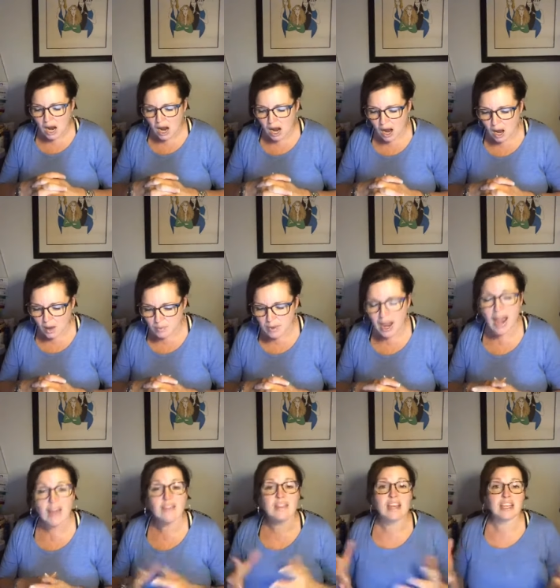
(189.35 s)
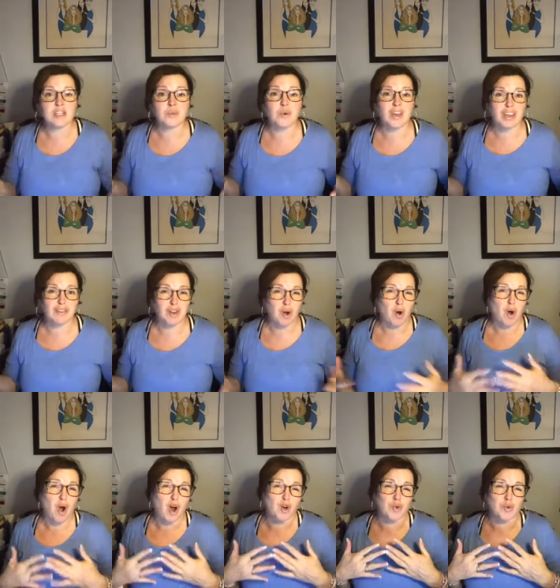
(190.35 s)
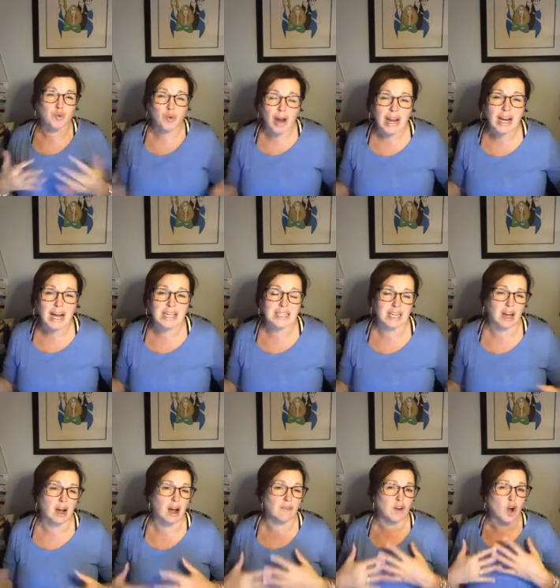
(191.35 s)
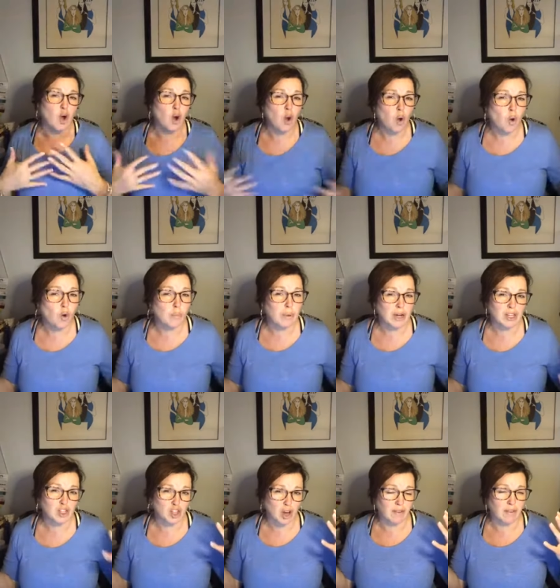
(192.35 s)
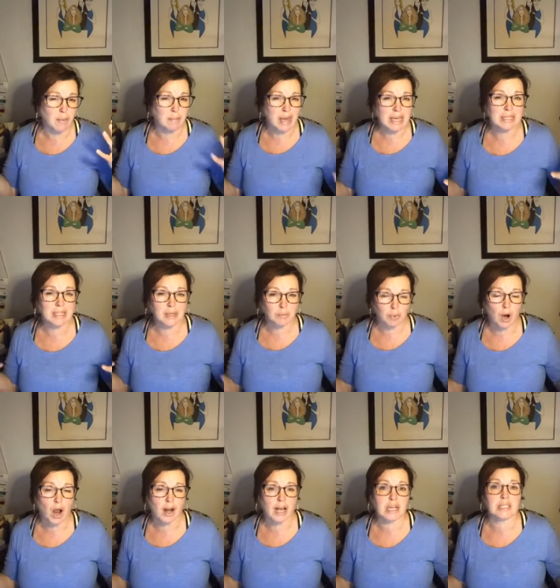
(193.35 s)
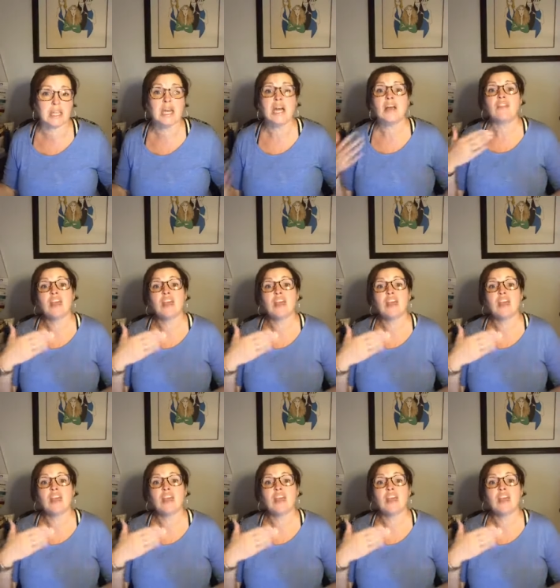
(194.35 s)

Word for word: Um, and this will give you a great idea of a whole bunch of amazing products